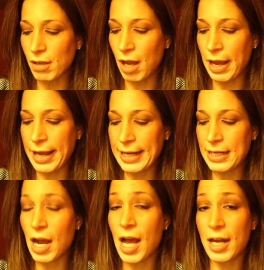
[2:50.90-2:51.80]
I
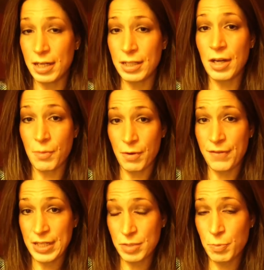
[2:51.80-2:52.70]
got, a
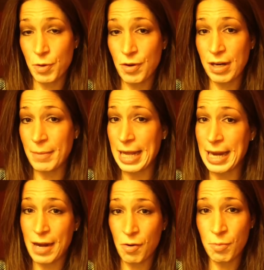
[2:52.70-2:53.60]
fitness program, an
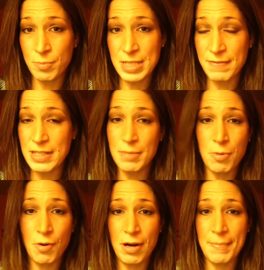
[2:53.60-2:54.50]
at-home DVD
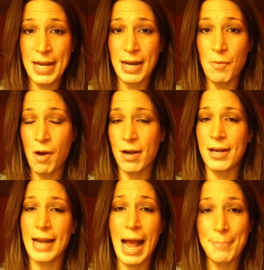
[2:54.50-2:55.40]
program that I wanted.
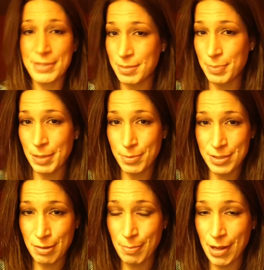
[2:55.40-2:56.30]
It happened to be
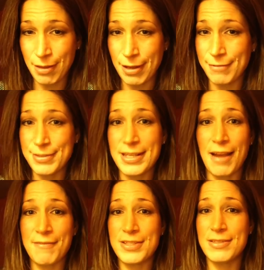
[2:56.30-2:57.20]
Brazil Butt Lift.
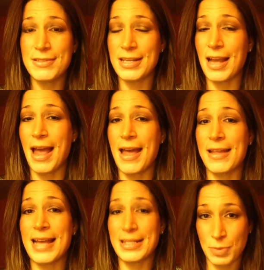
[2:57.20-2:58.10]

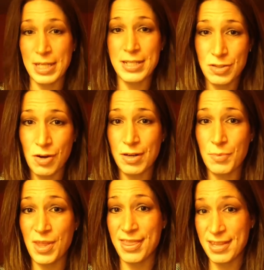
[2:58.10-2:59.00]
And that's what I started
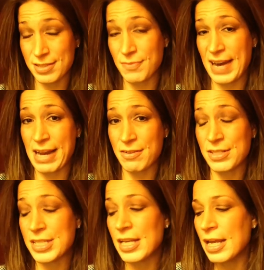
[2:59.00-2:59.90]
with this
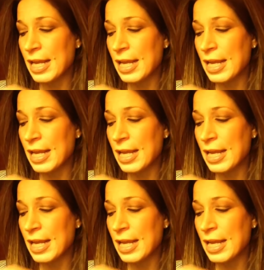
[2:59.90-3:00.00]
round.